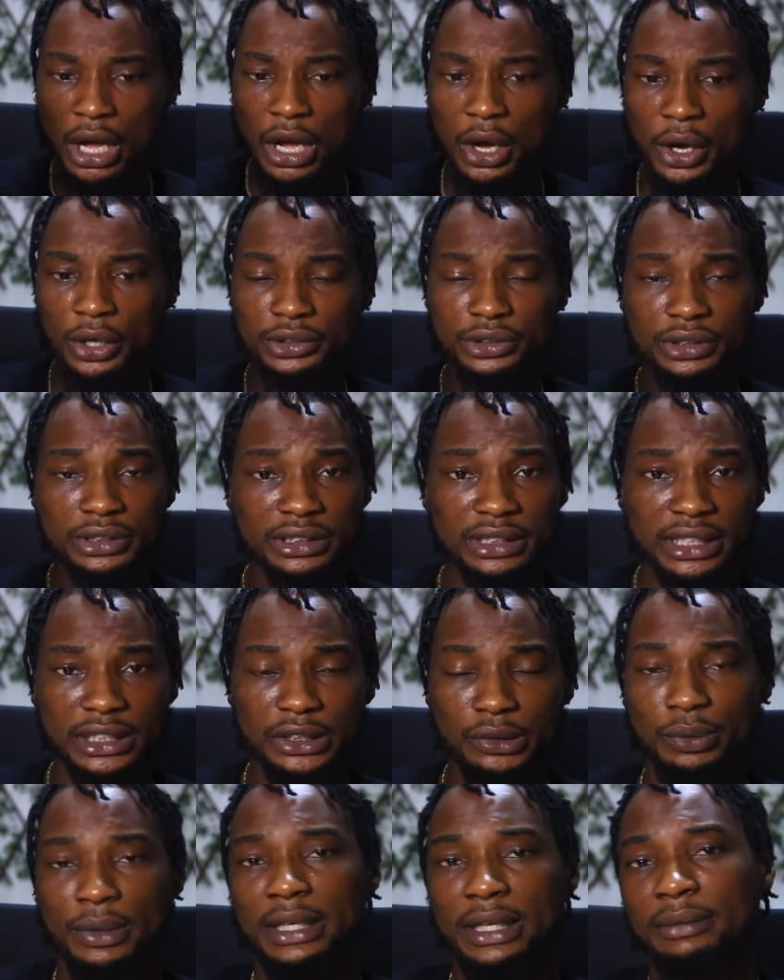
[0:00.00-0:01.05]
On to the next
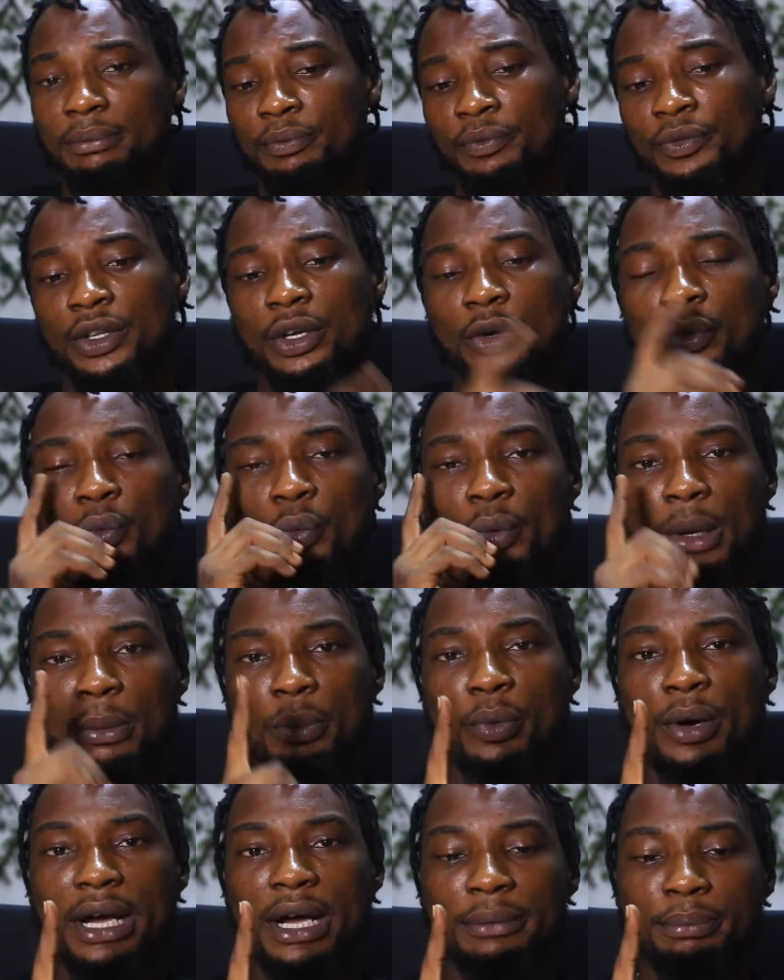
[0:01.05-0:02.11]
one, Web
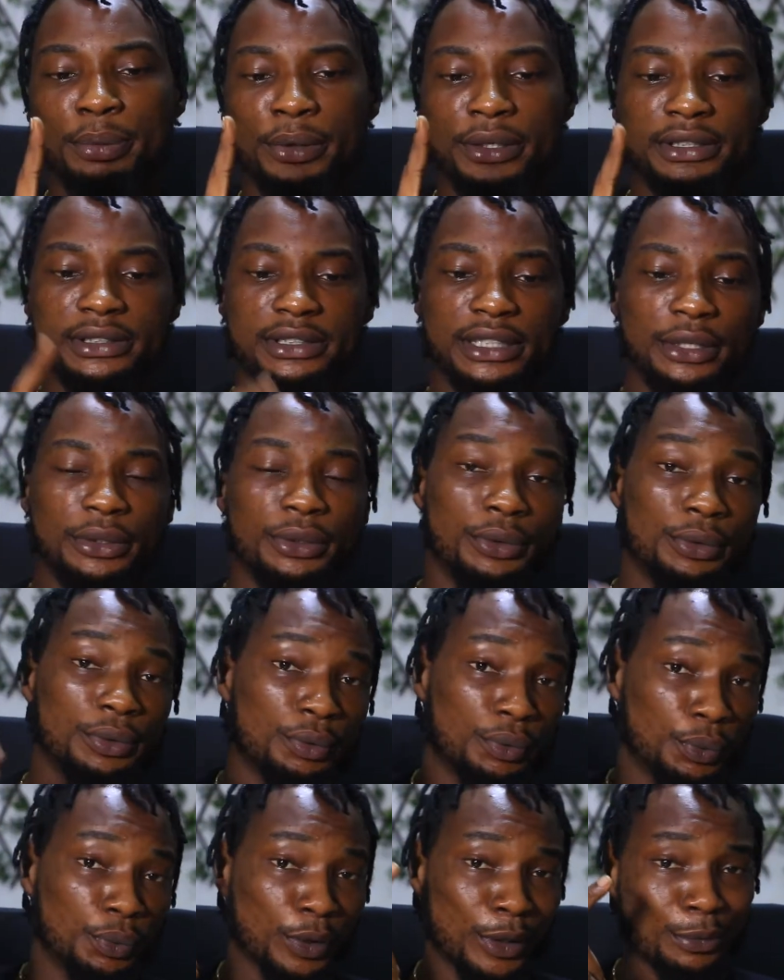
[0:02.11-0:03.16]
1.0,
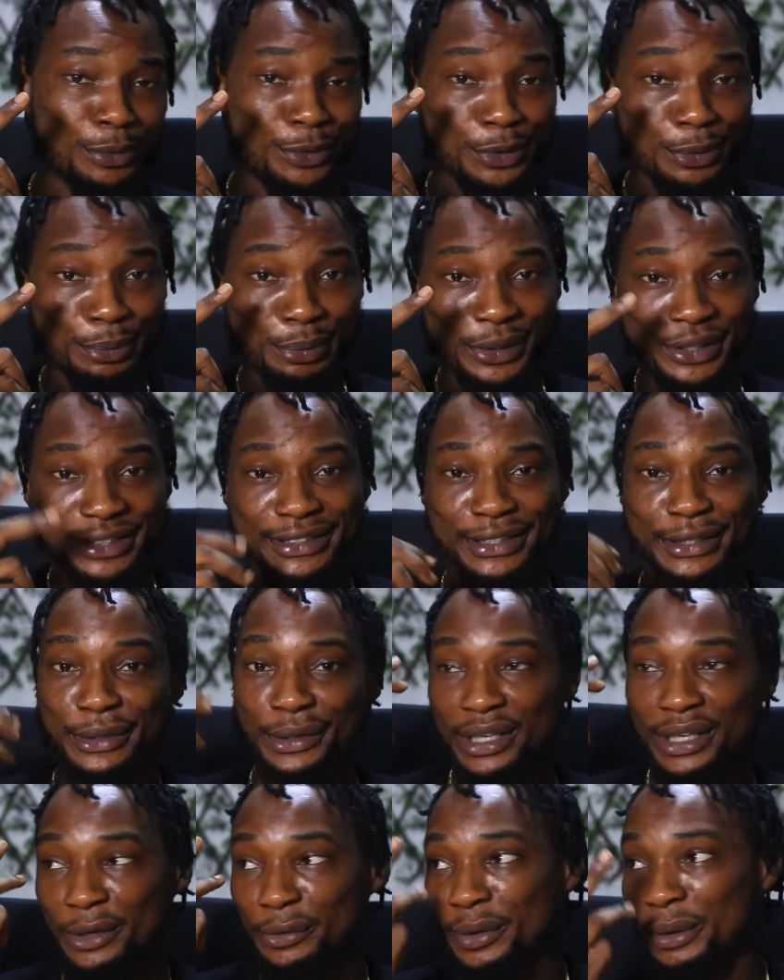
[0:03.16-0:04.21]
Web 2.0,
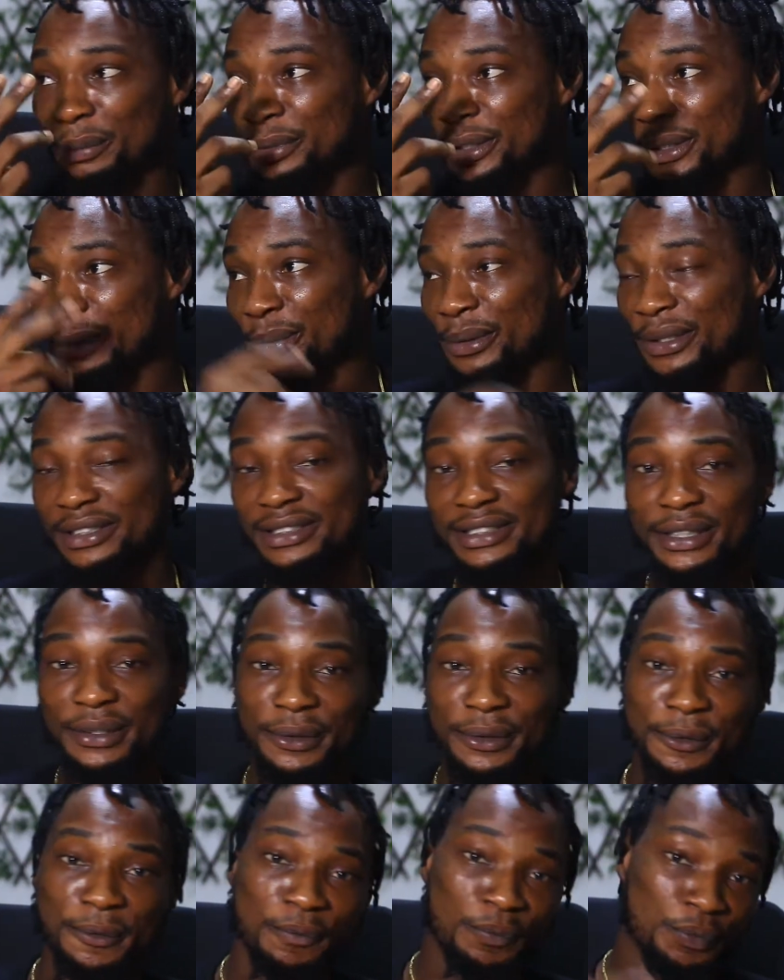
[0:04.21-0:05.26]
and Web
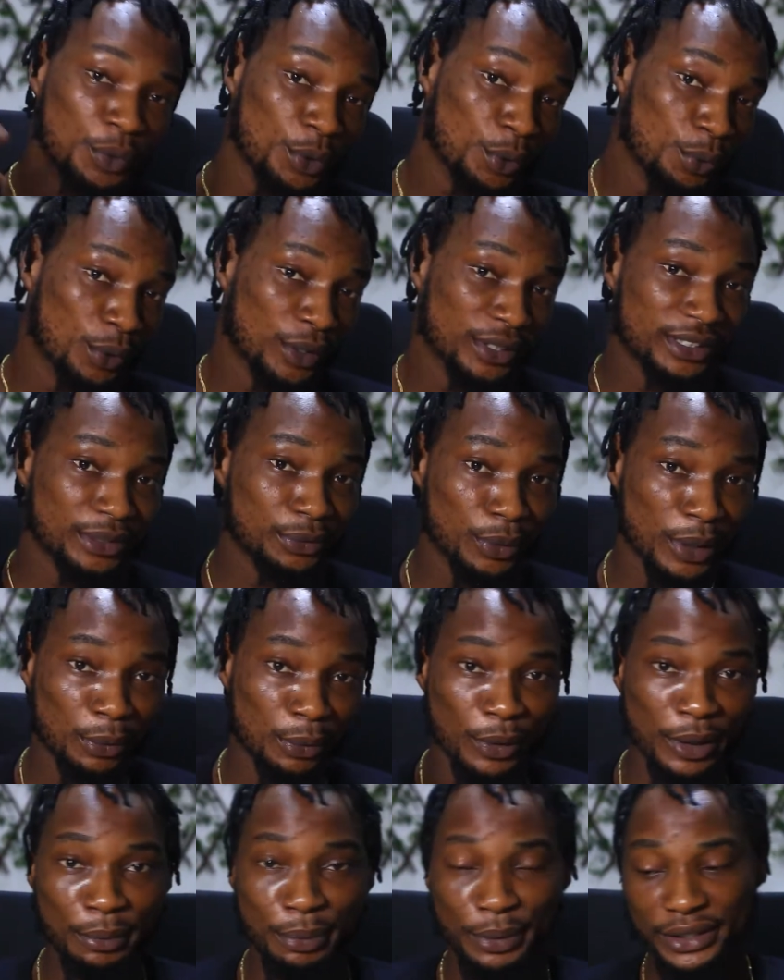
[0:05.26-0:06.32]
3.0. What is Web
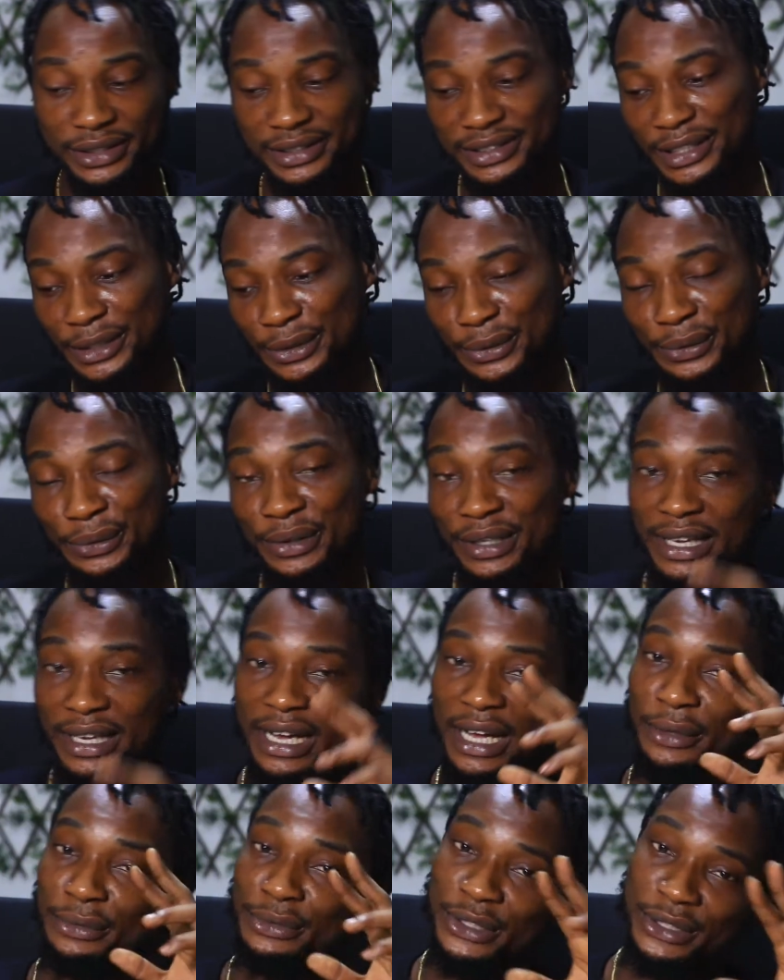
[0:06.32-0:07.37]
1.0?
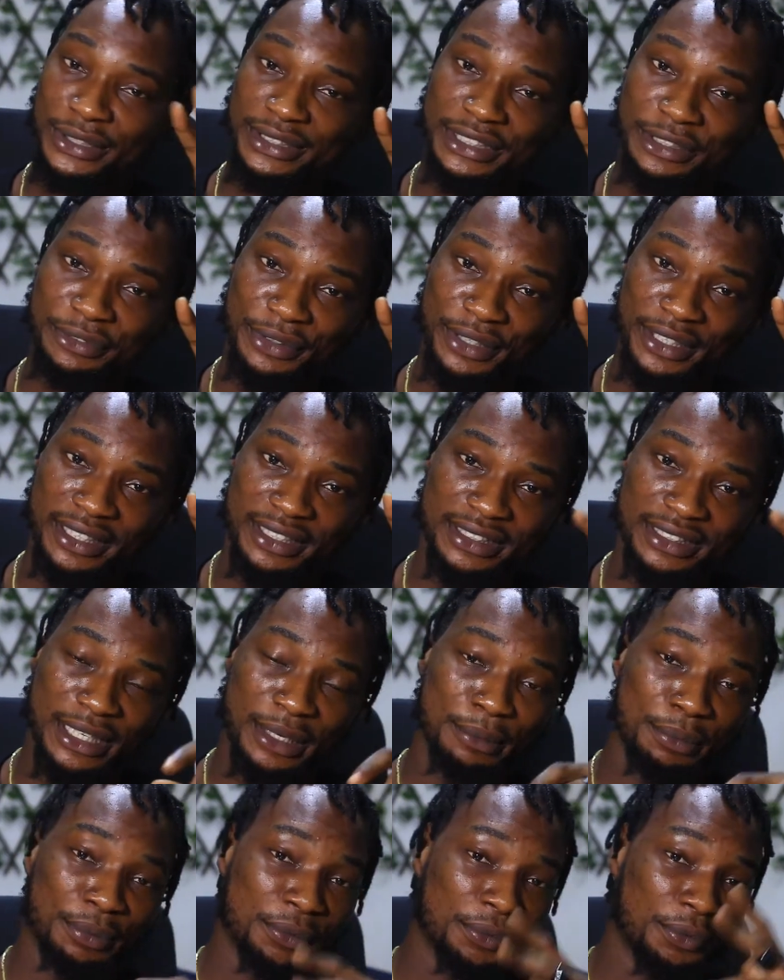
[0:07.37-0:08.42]
I'll just give you an
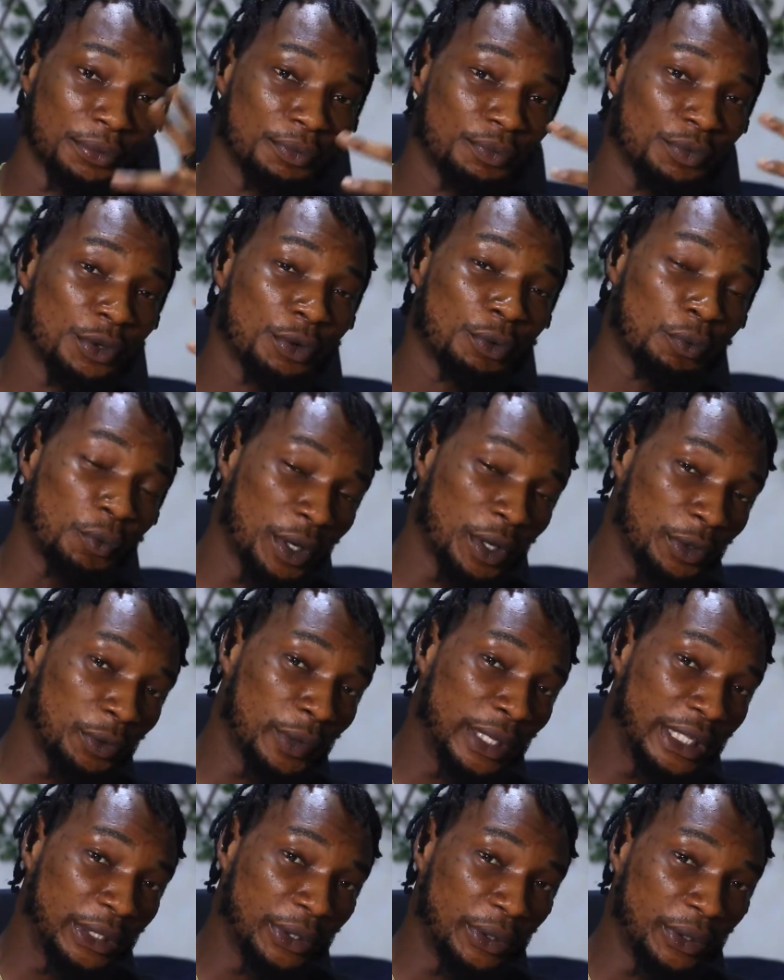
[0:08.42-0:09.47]
example. When you were
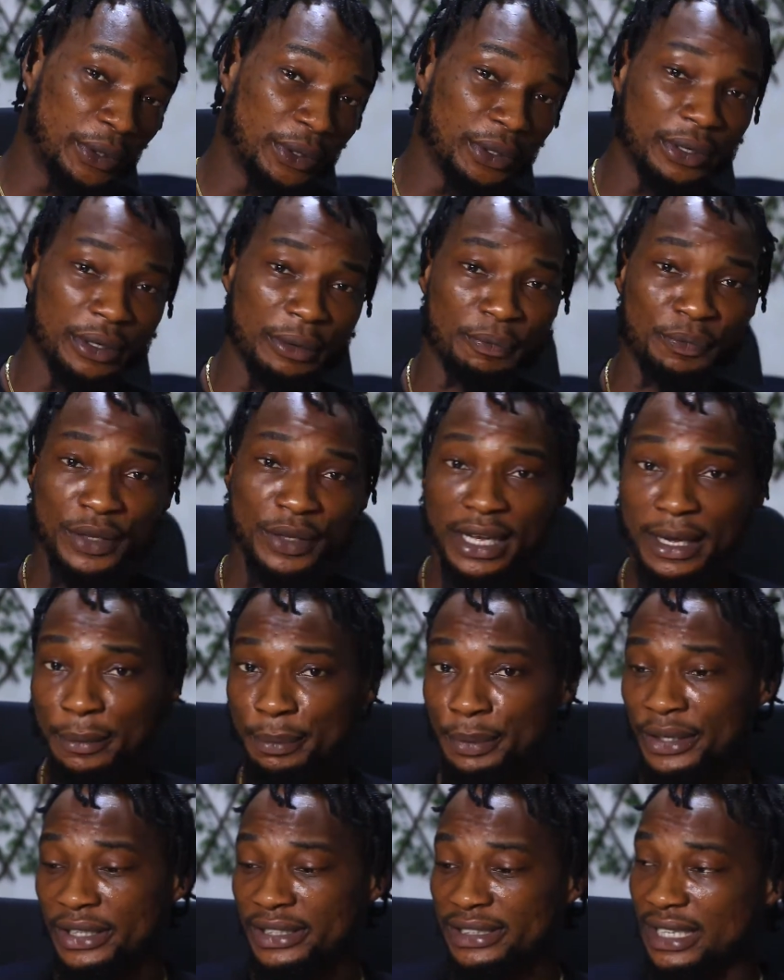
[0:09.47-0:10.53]
young, our
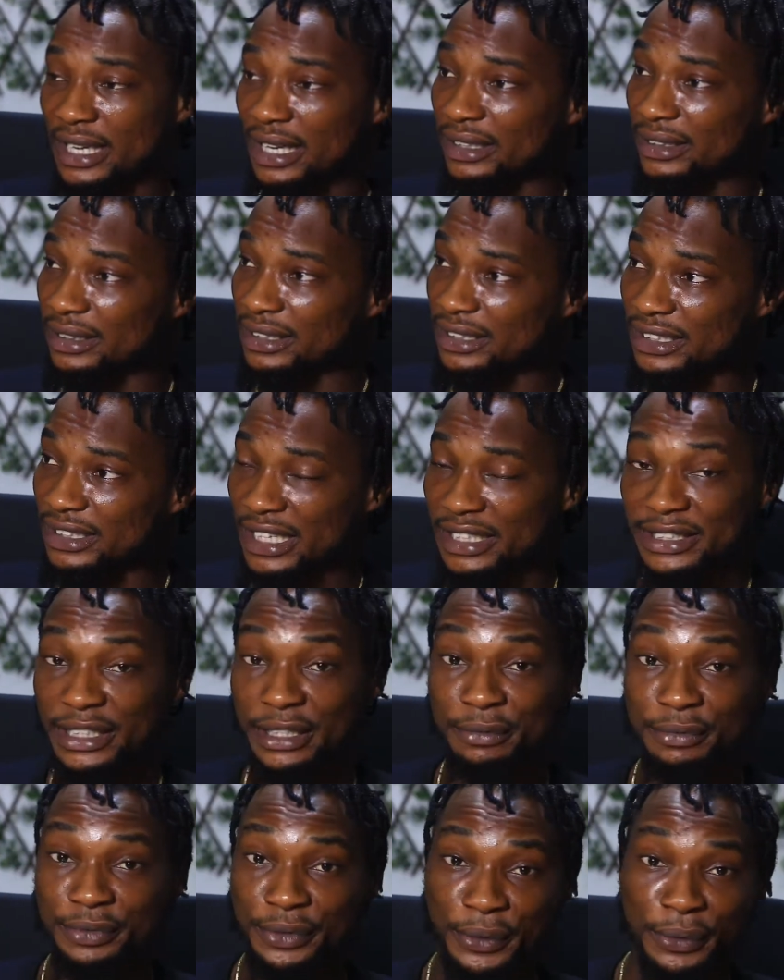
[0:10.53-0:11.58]
parents had this
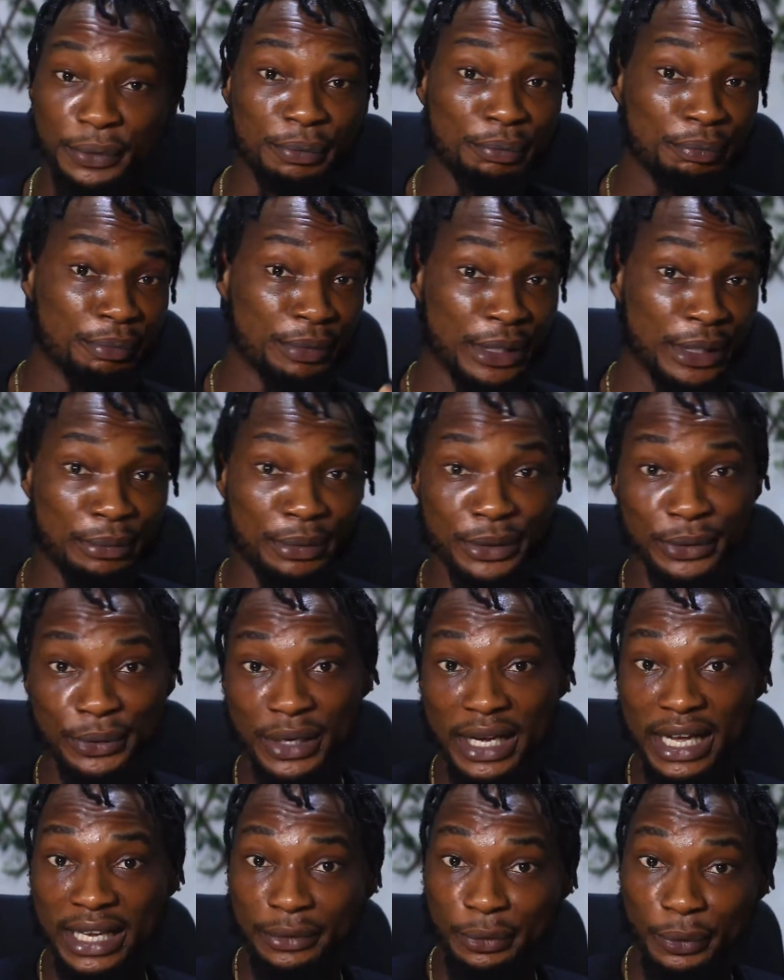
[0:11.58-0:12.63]
Sagem phone. Maybe you
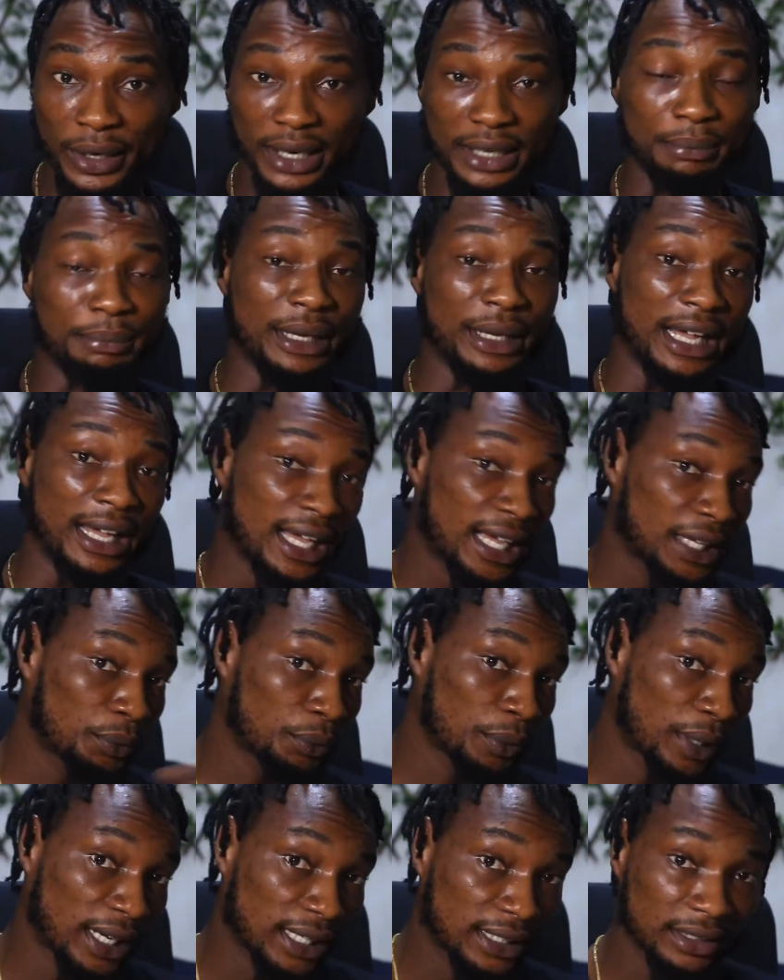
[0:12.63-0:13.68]
had one, me, I had
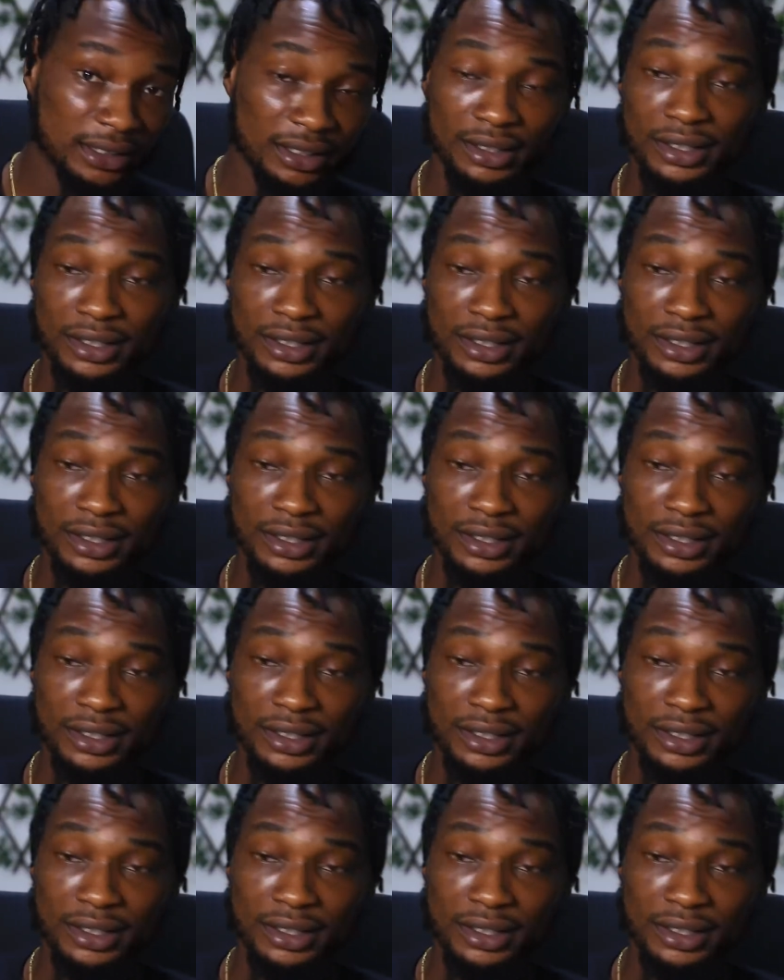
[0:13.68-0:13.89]
one,